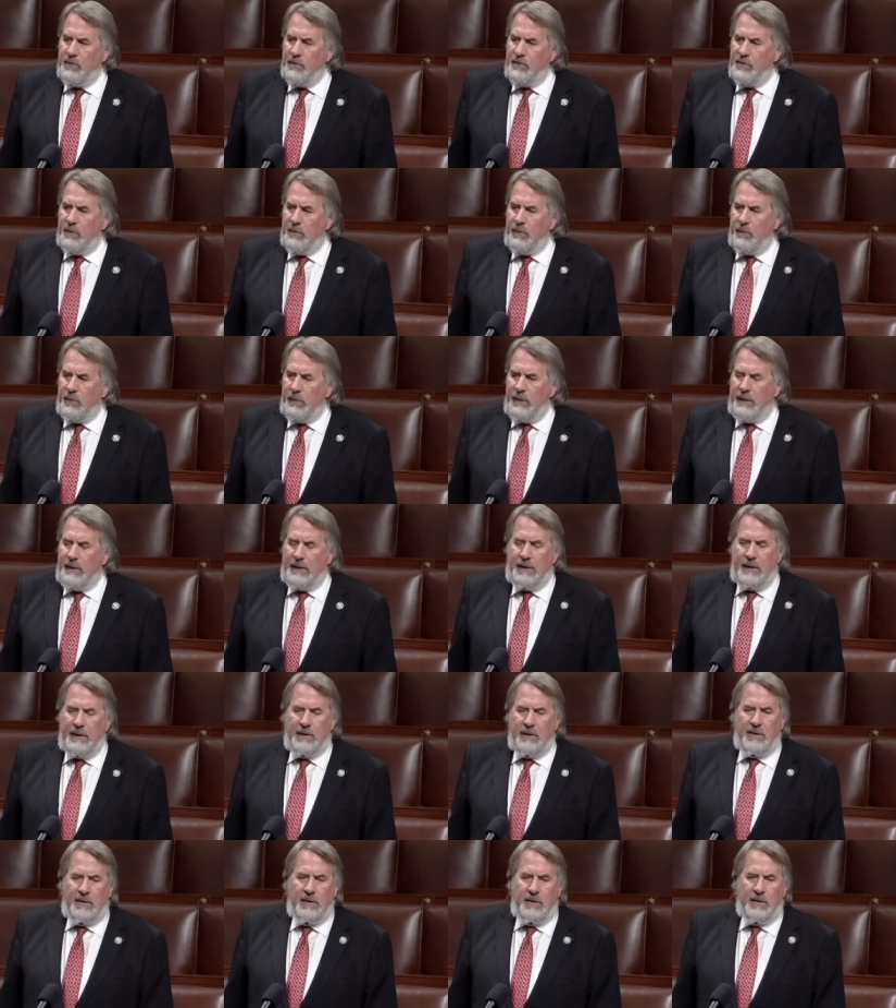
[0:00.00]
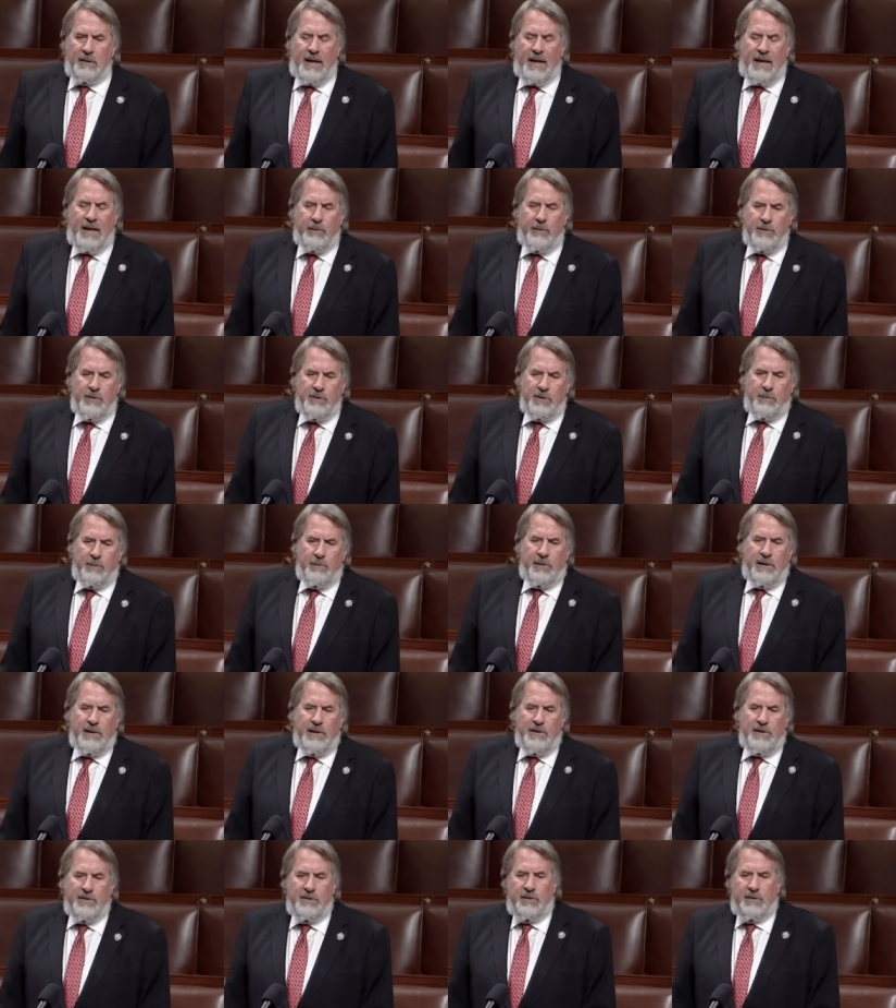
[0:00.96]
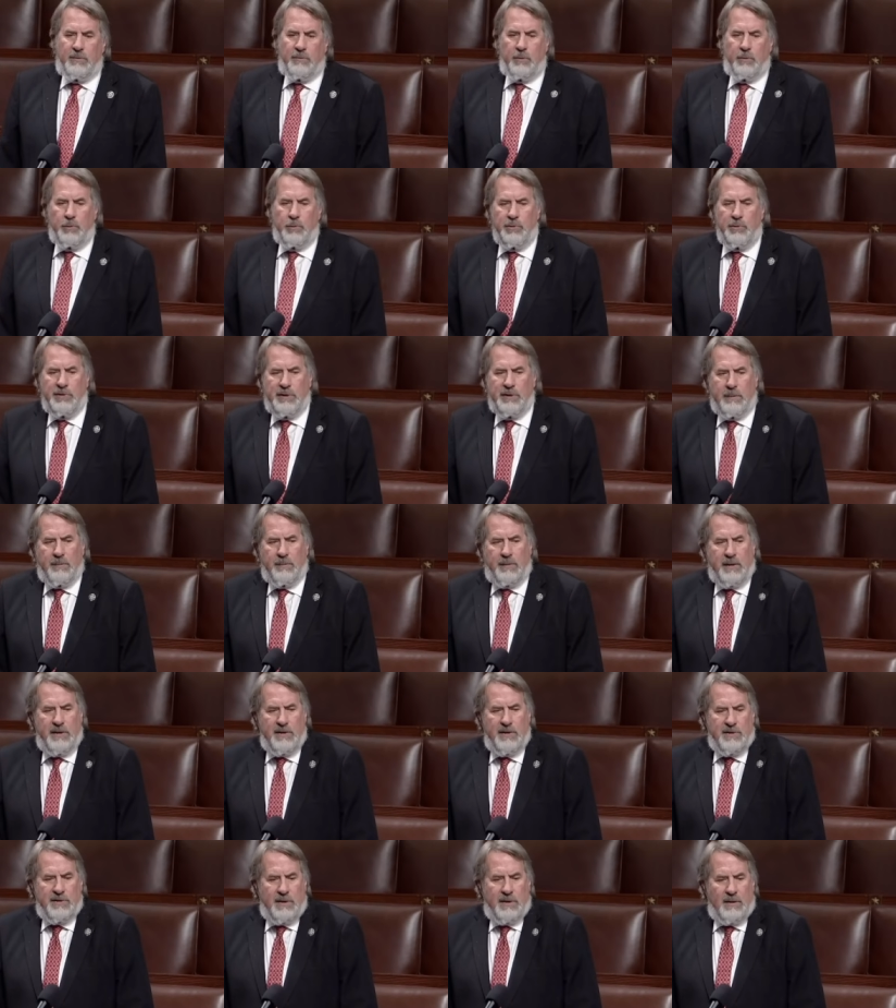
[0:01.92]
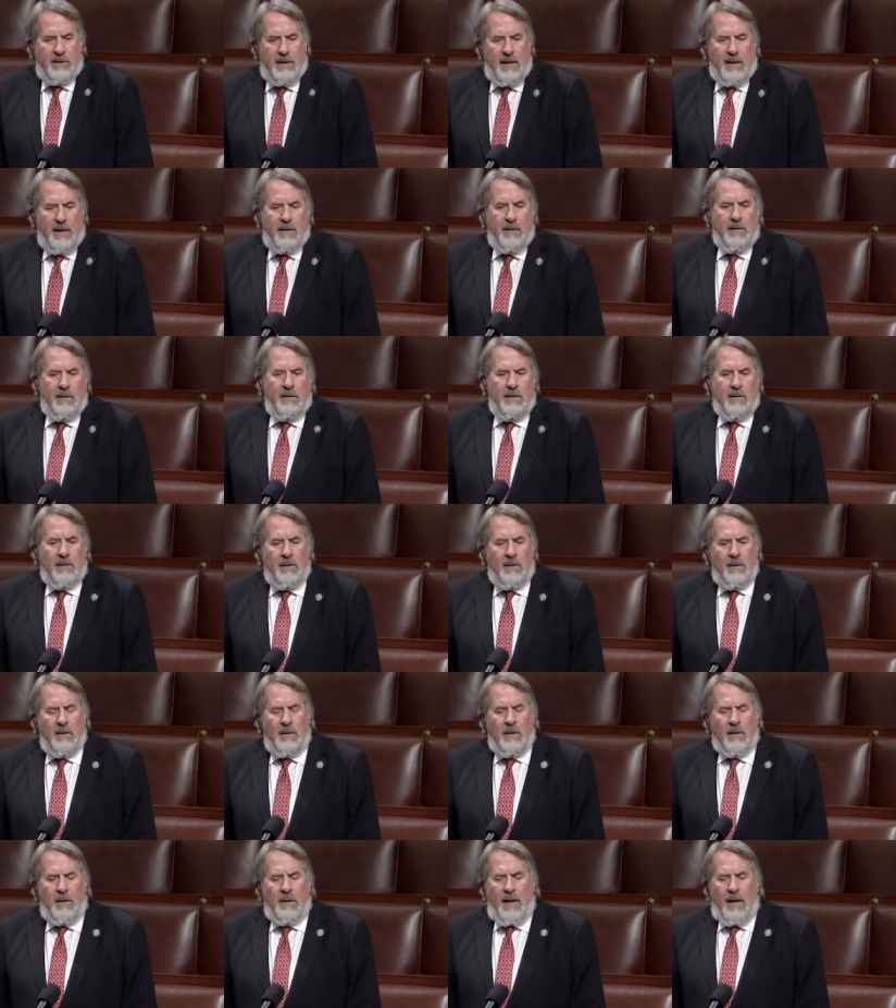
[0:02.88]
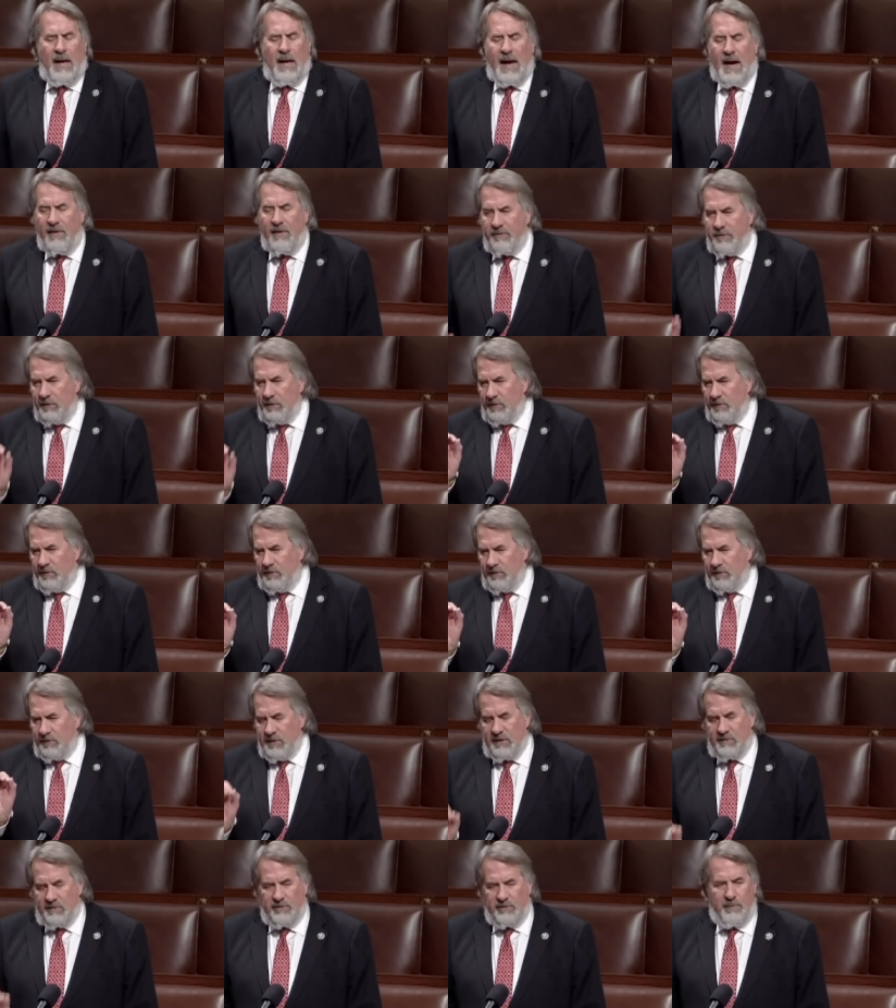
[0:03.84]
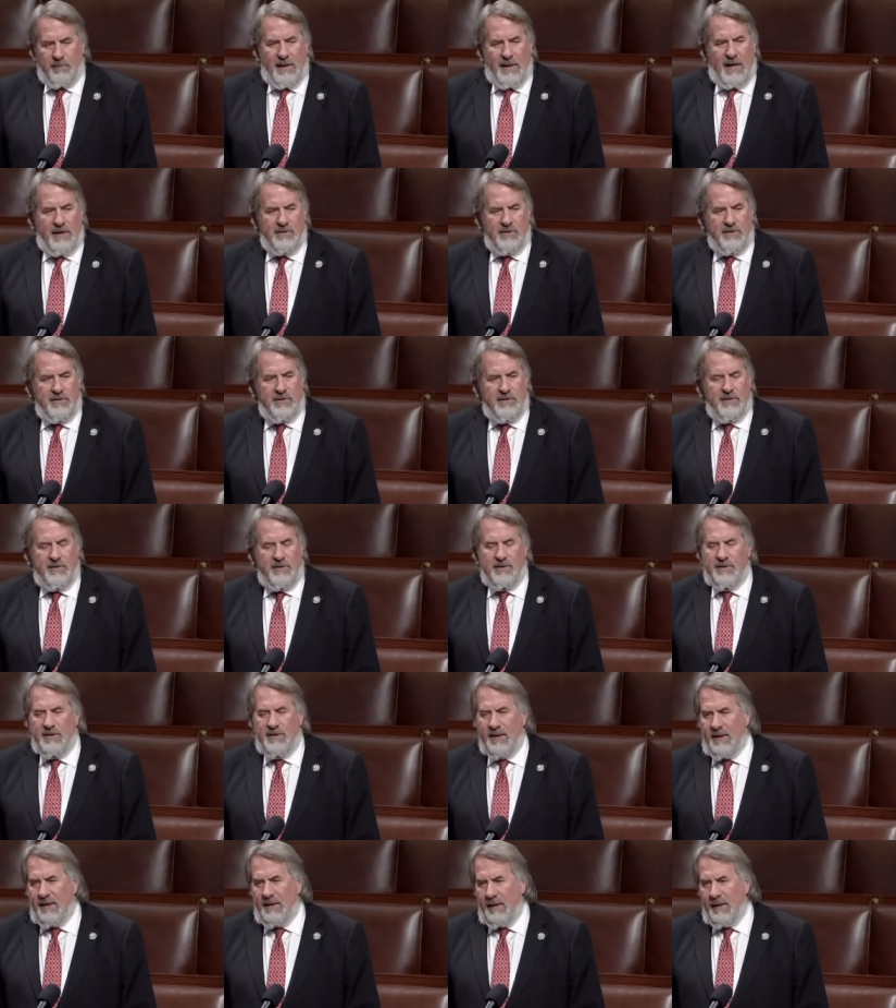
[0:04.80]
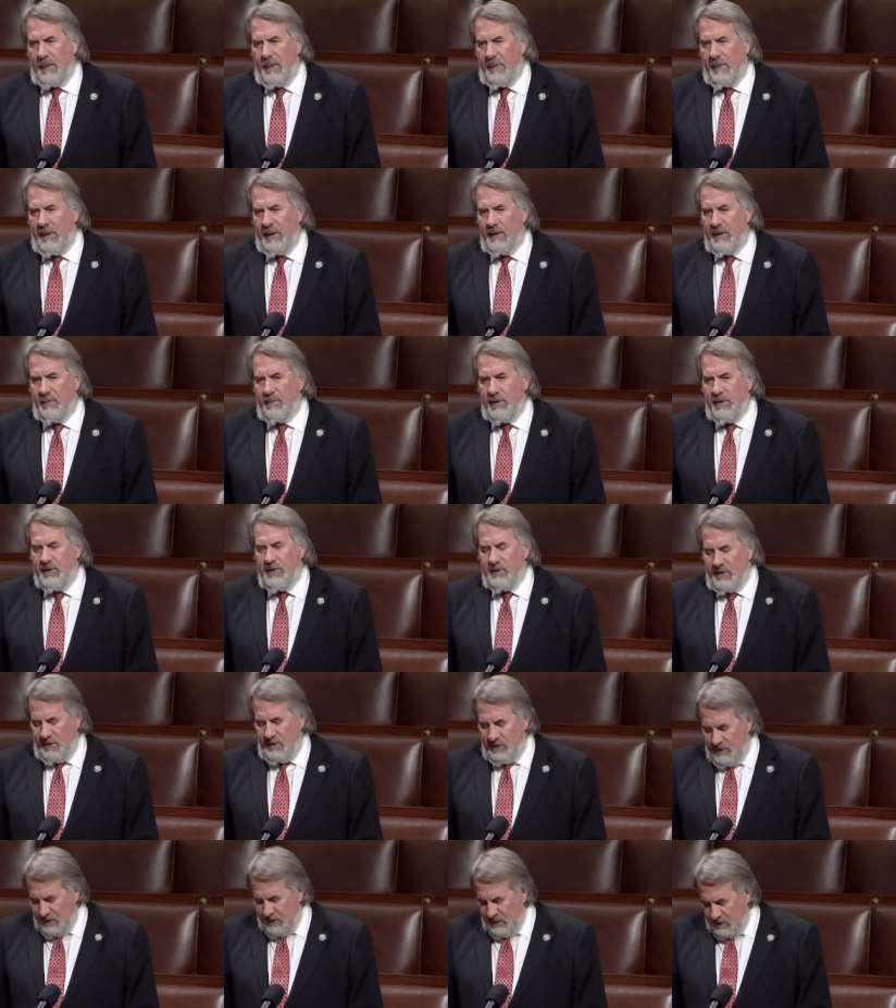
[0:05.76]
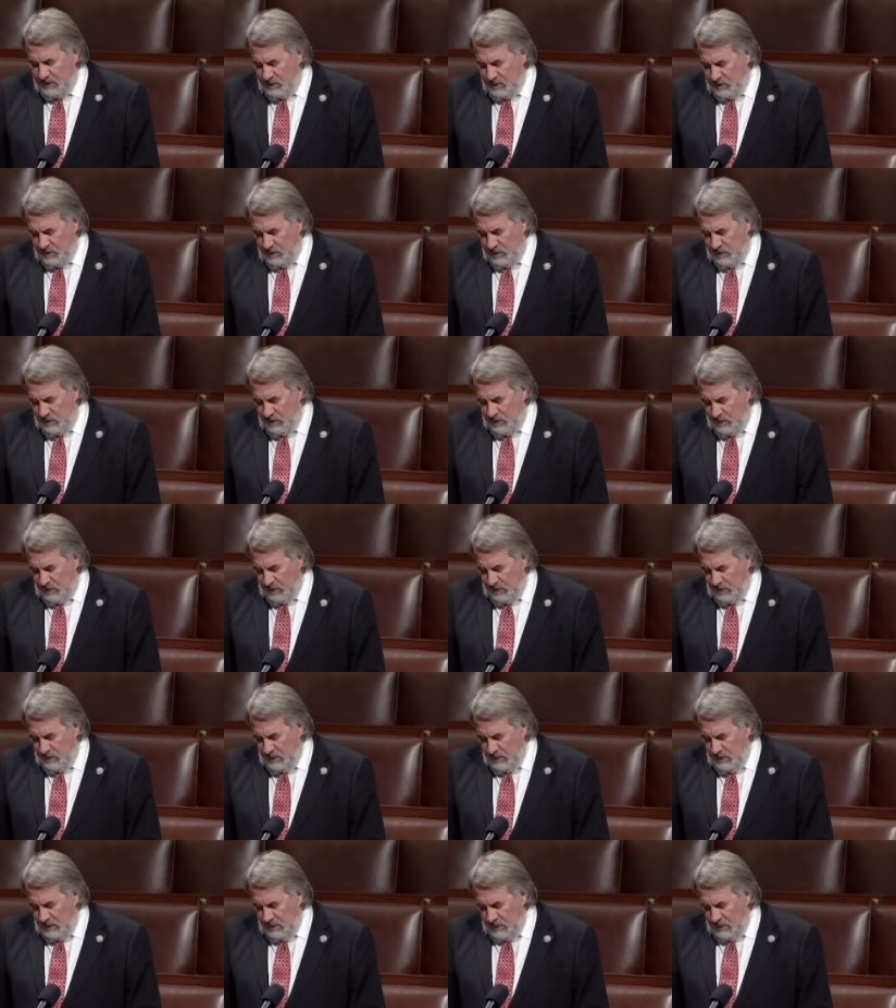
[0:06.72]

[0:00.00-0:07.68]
So we need to get the language in place, the rules in place on that after the successful passage in the Senate and by the president's signature. So,